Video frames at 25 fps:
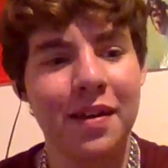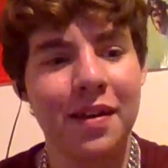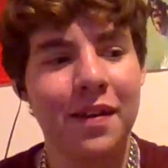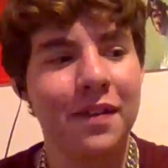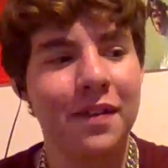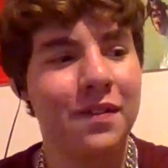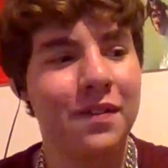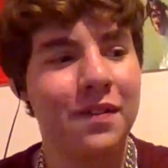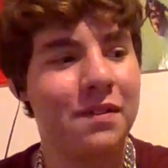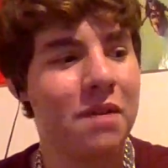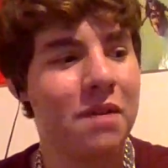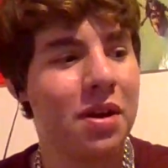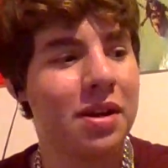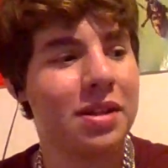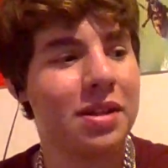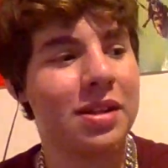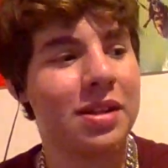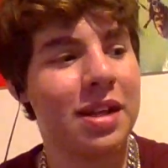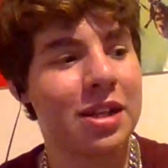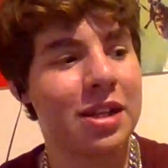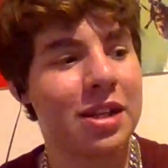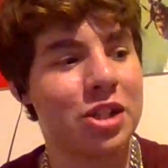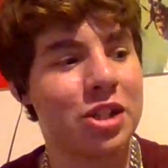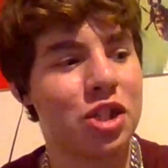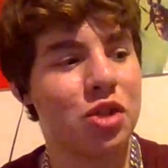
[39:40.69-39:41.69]
fucking
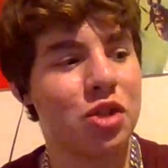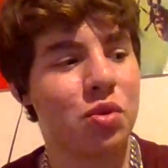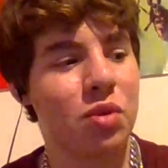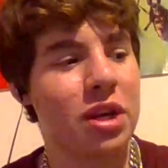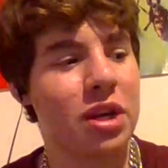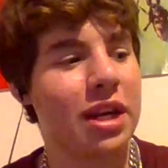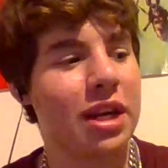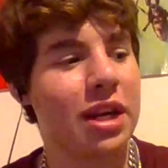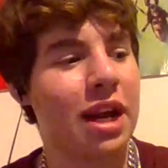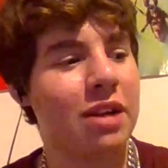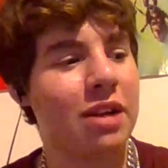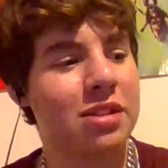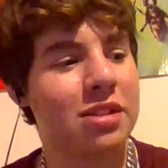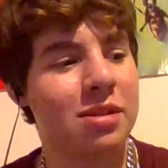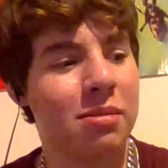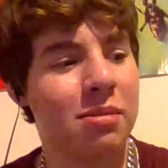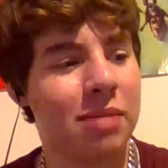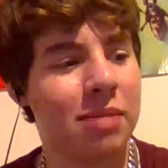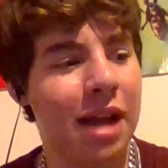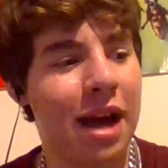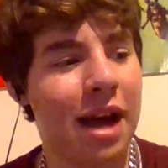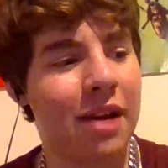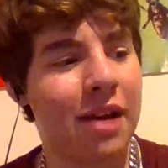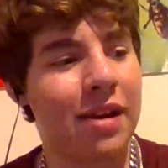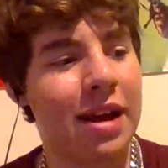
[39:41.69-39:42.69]
like shriek out some
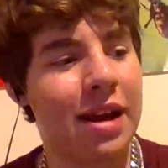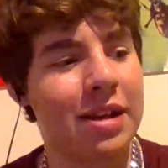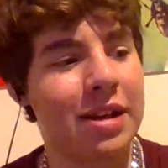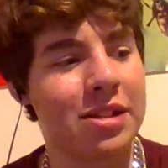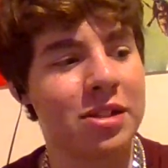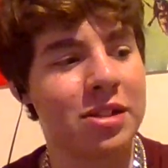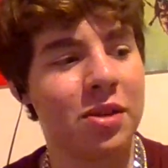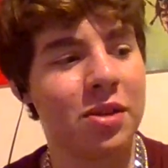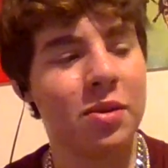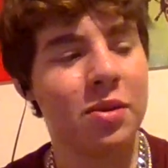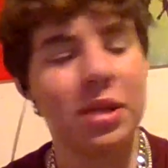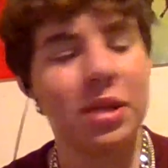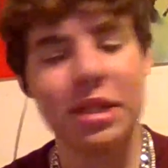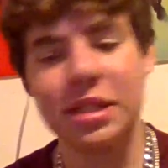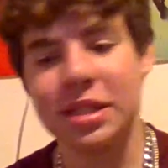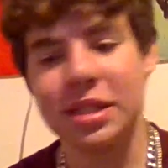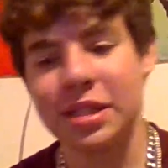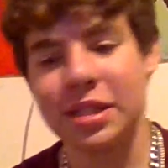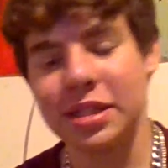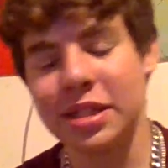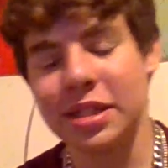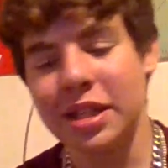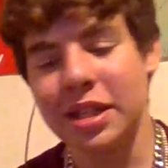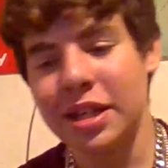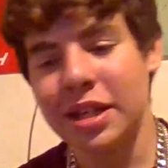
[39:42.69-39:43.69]
loud ass noise
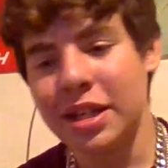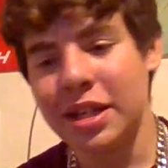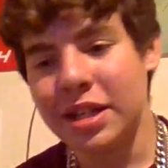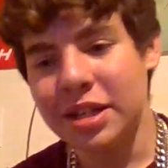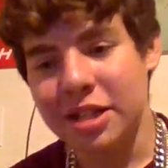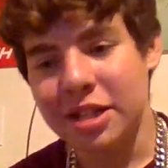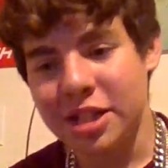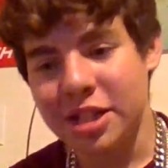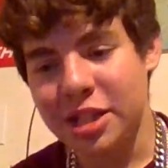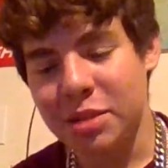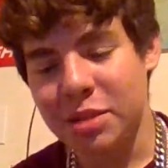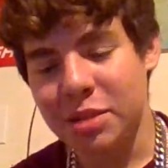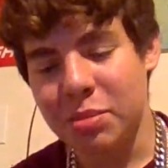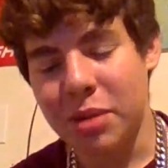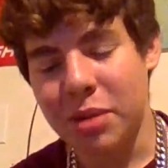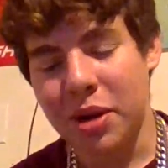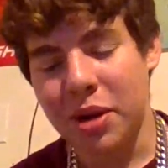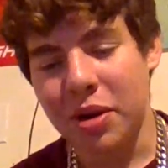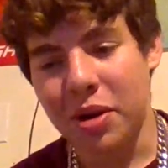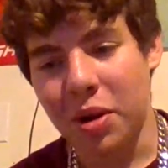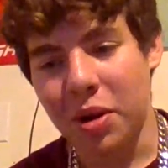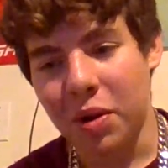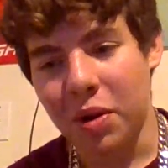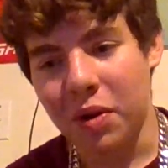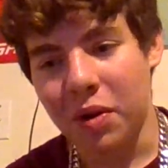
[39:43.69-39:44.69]
and smear
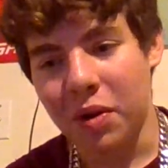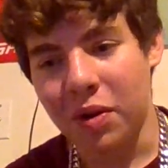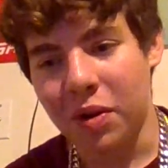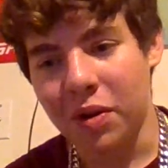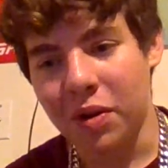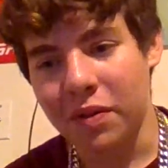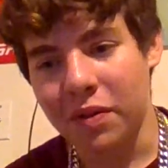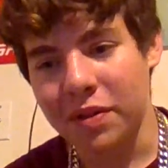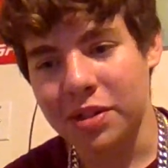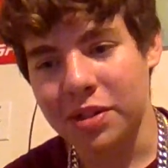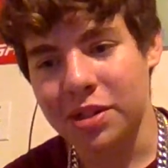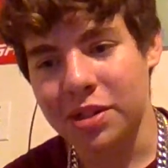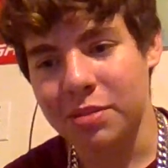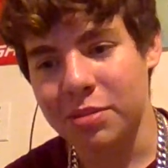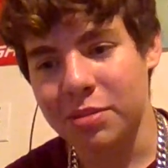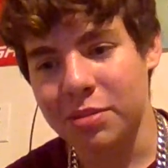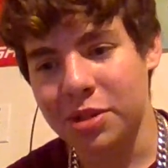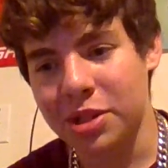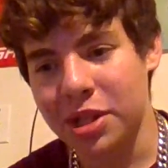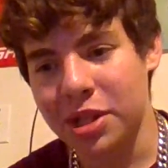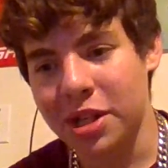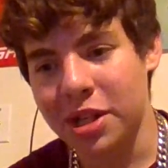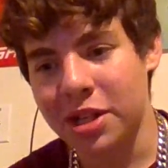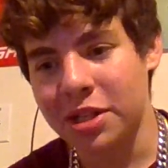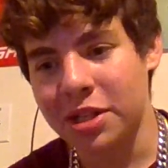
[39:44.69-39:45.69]
it all over some
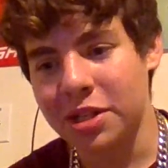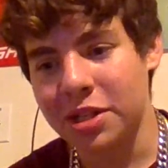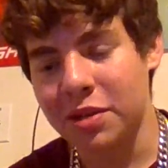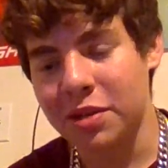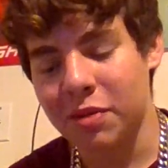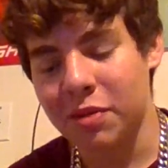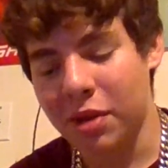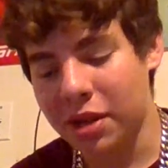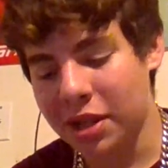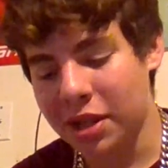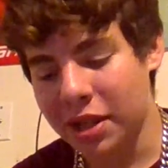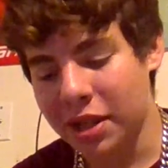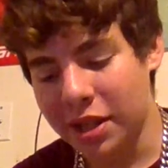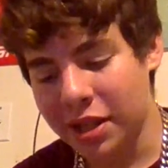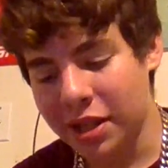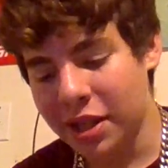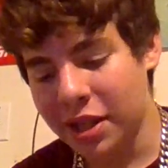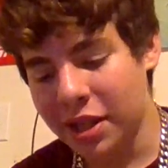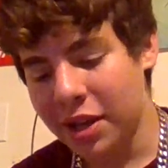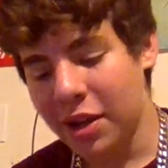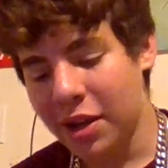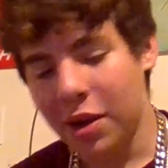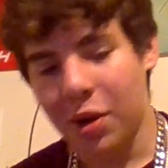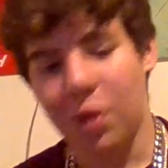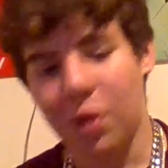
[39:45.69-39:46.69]
shit and just fucking
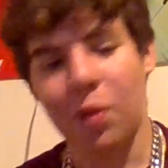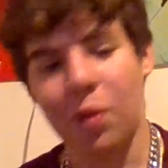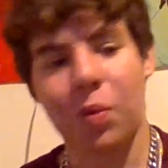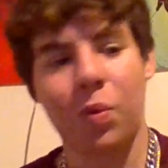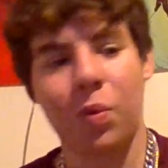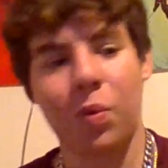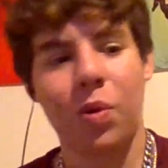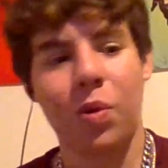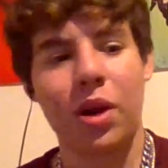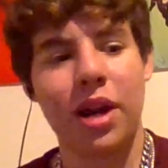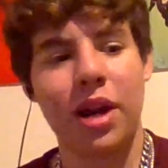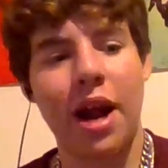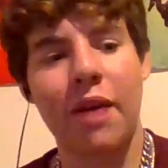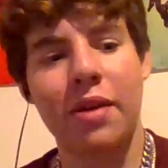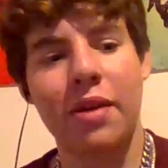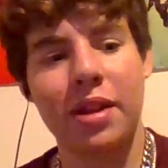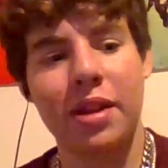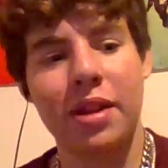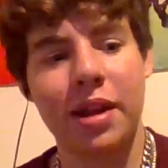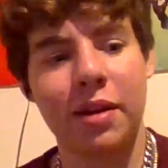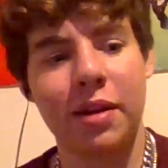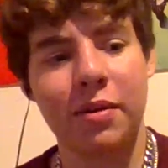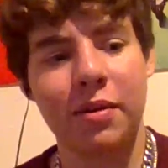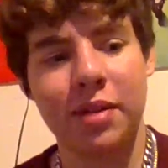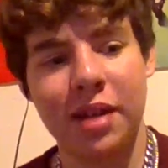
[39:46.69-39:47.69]
run out of
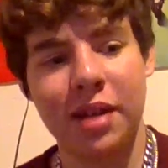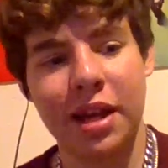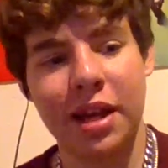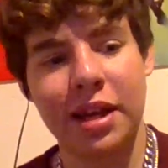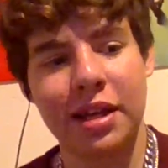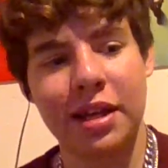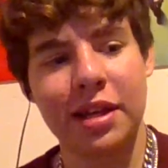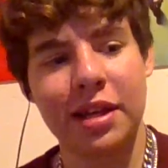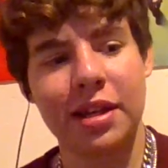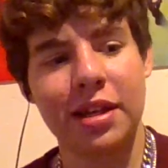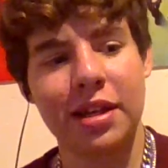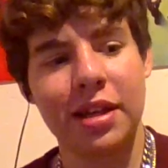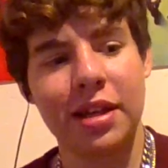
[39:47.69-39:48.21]
there with like